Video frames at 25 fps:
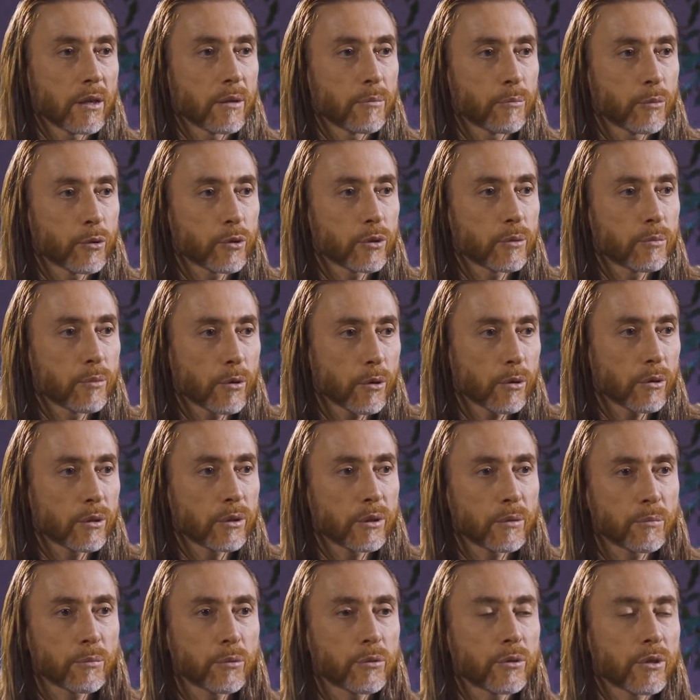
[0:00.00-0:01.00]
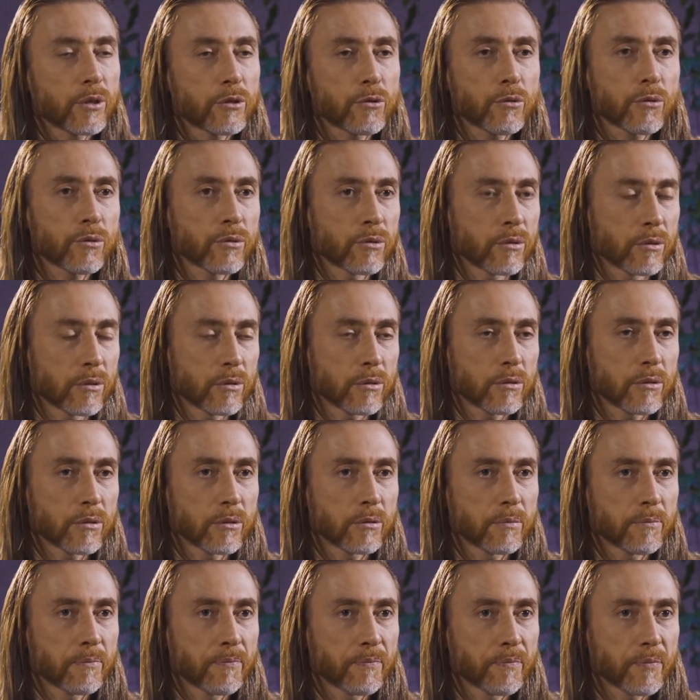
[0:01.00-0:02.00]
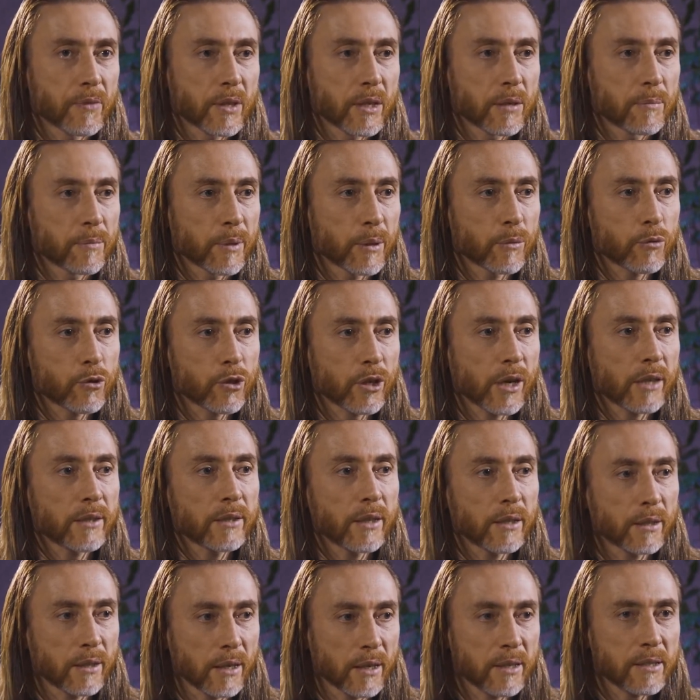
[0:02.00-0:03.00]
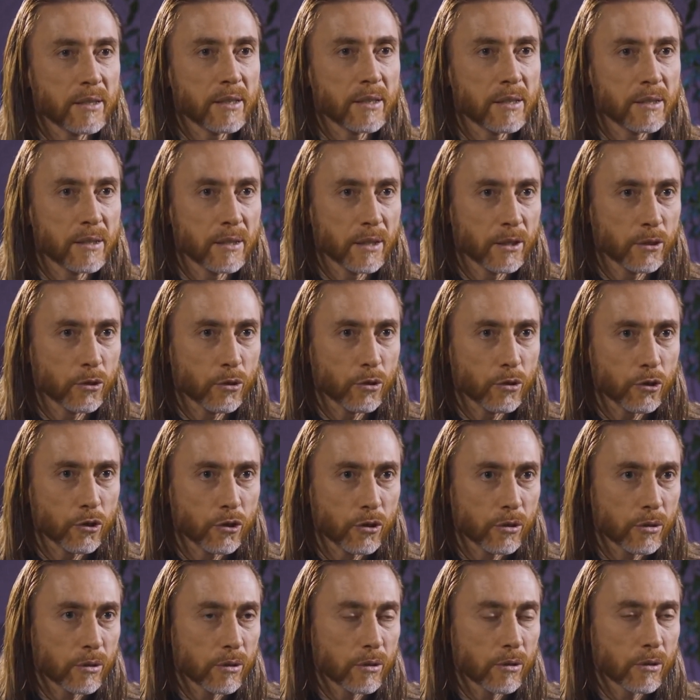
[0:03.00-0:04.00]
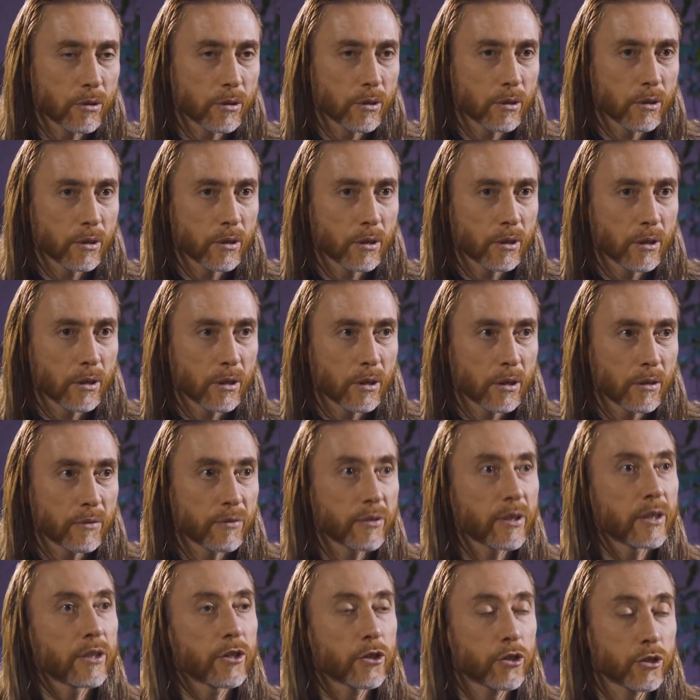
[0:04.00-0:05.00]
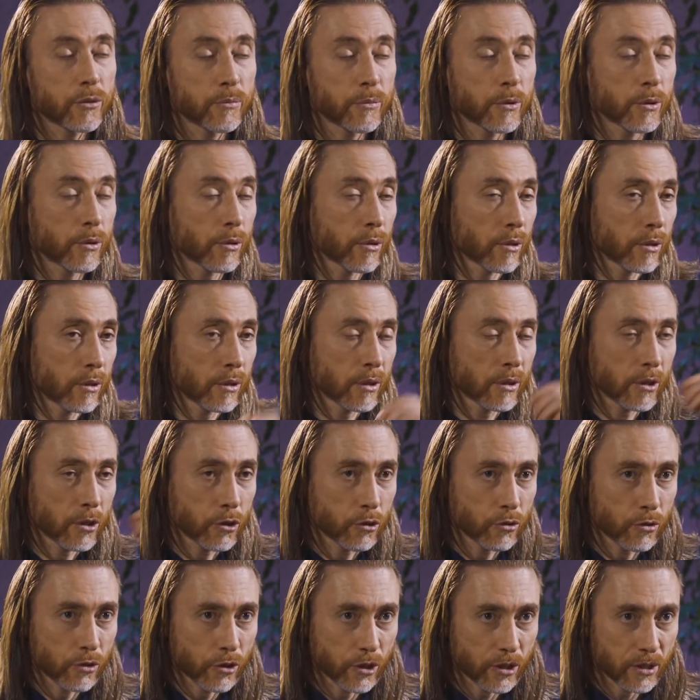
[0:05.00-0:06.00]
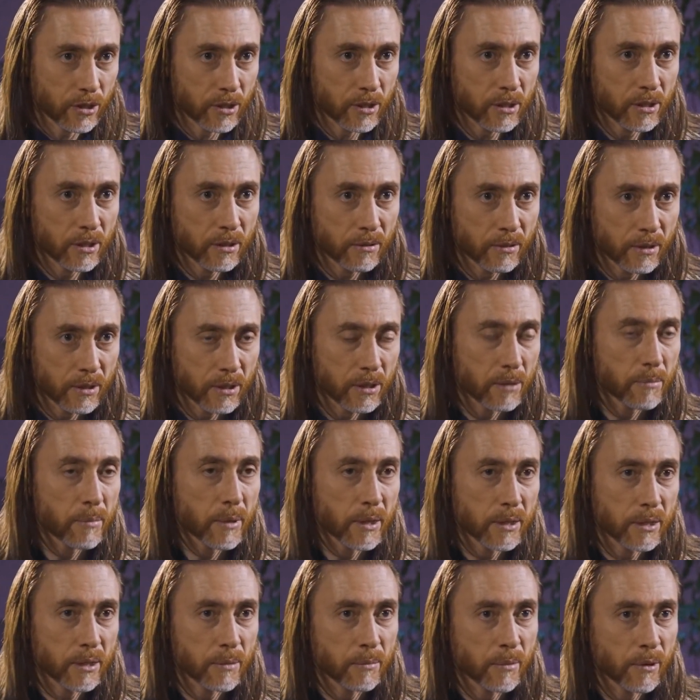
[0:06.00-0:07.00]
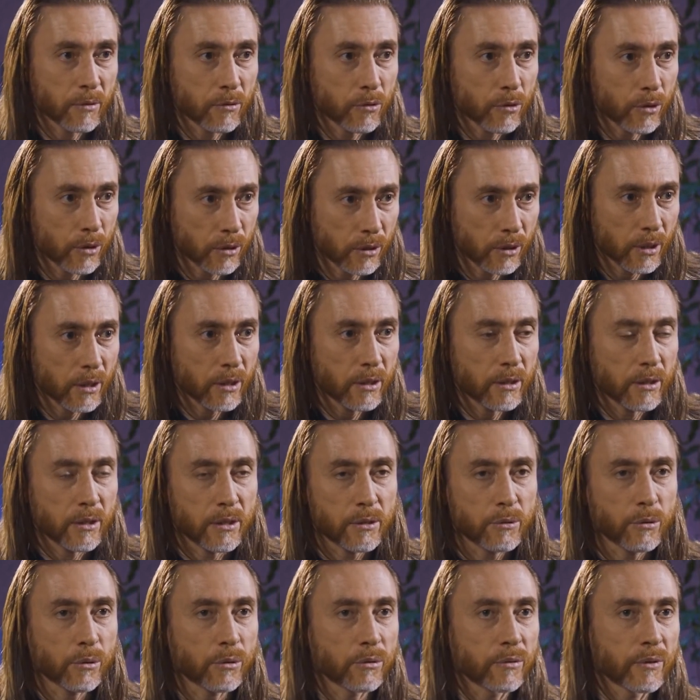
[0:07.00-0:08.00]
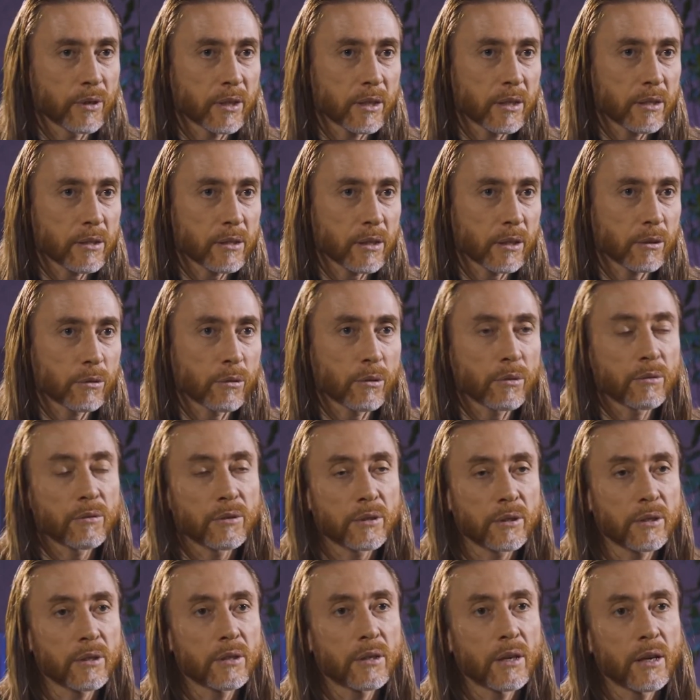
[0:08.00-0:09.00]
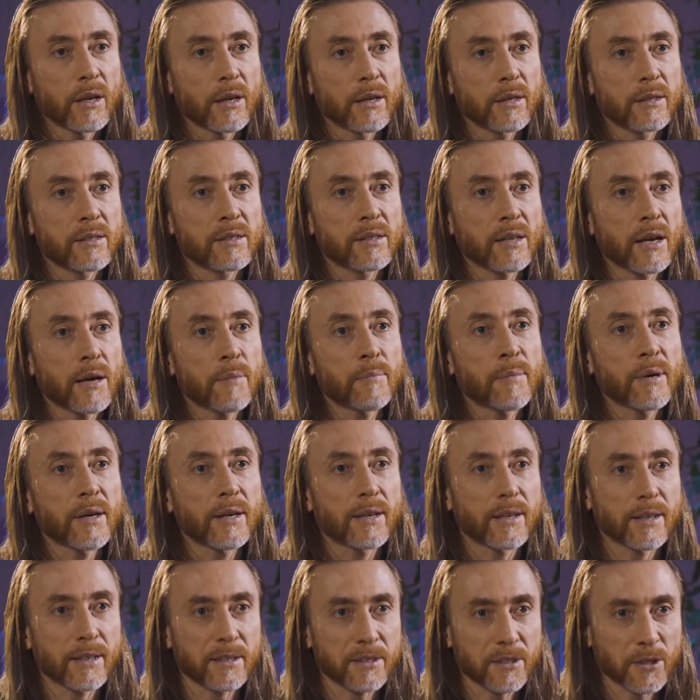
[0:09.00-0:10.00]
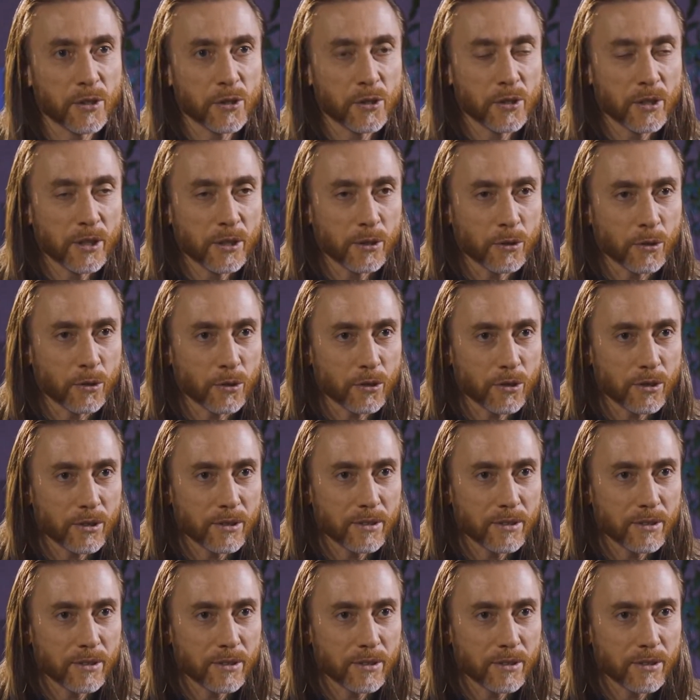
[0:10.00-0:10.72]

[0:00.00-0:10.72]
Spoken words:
The path to God is the path of awareness. Because at the end of the day, an aware person becomes self-aware, and this self-awareness is the awareness of yourself being the Creator.